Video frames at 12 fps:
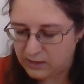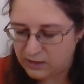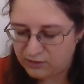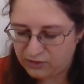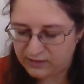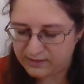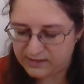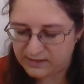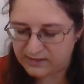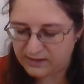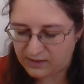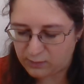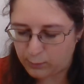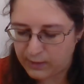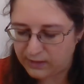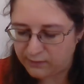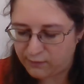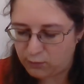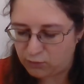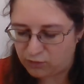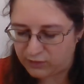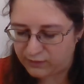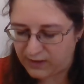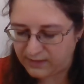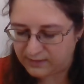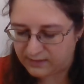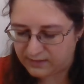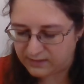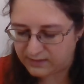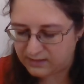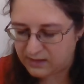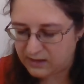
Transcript: she considered as a weak effusion of tenderness,